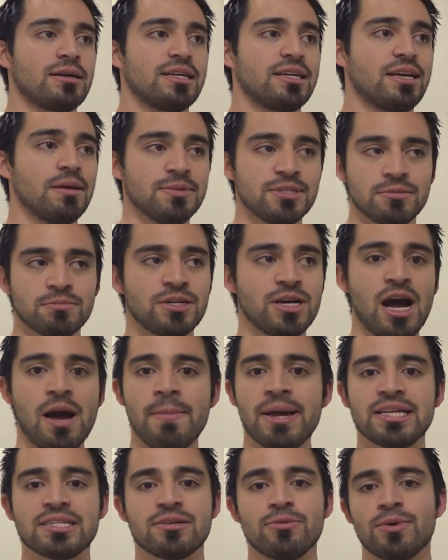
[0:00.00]
give me some
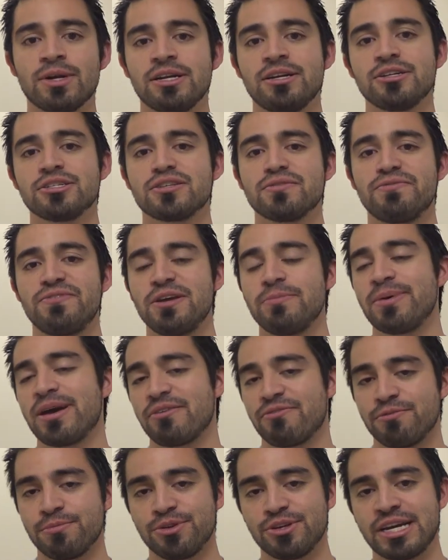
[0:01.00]
comments. I want to hear some
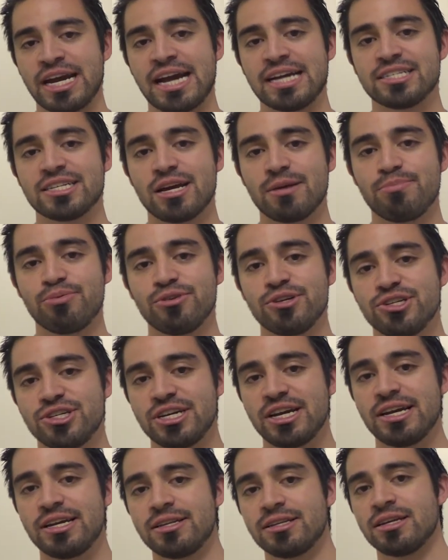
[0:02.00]
feedback from you guys. I
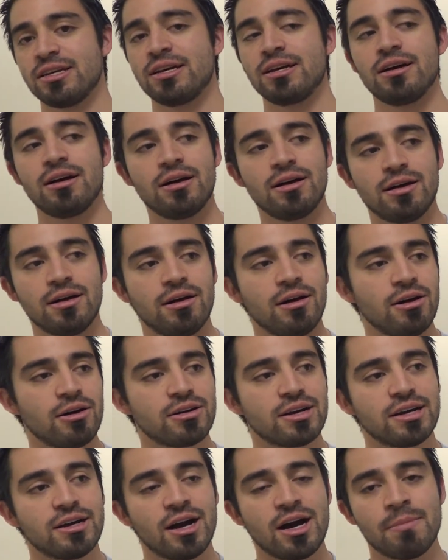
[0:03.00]
appreciate
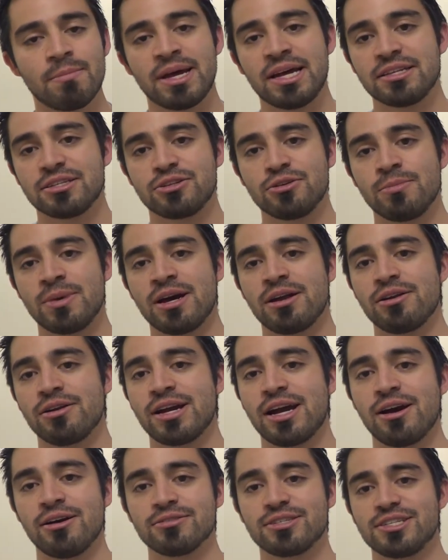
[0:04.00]
all comments, no matter
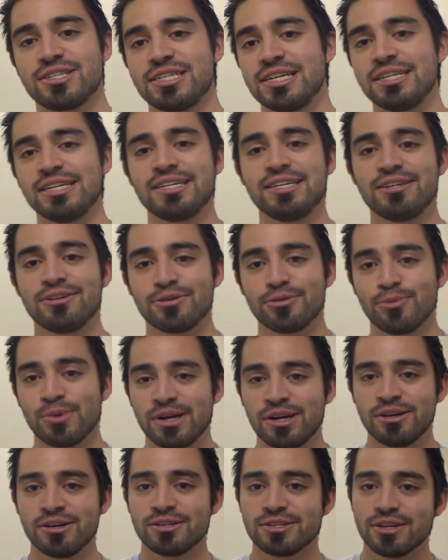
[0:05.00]
how silly or
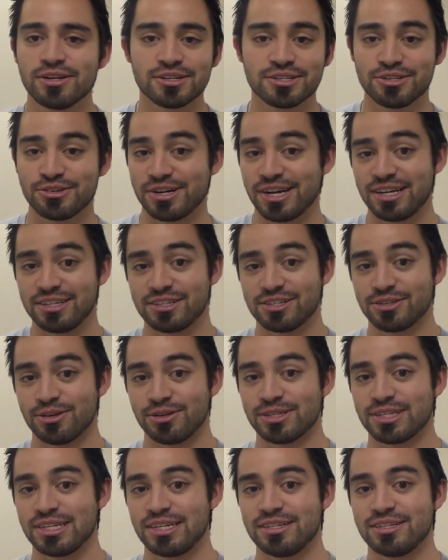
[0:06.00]
weird, as long as they're not
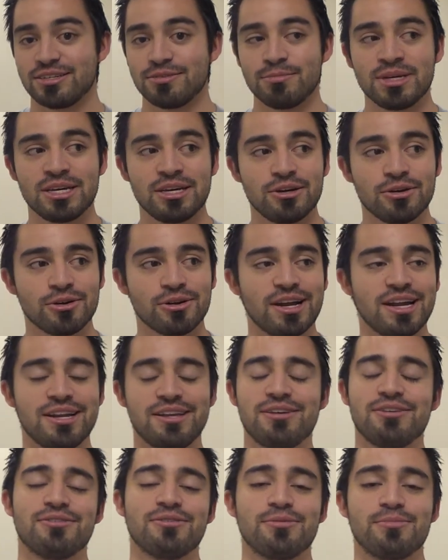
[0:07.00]
insulting to me or
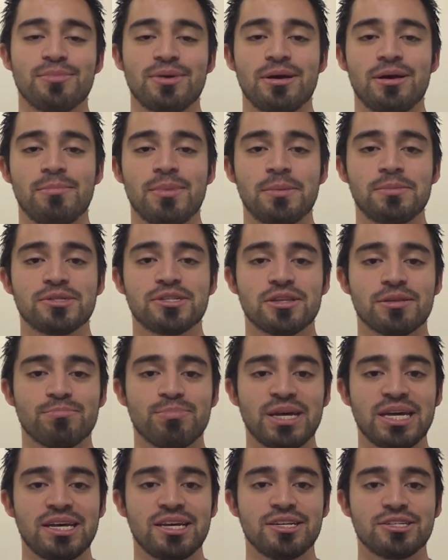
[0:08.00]
any other members of the
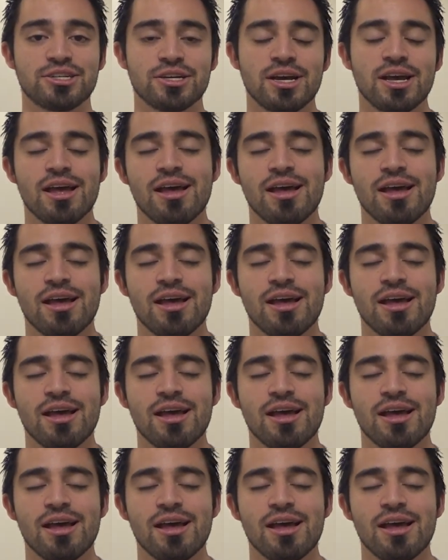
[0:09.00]
page.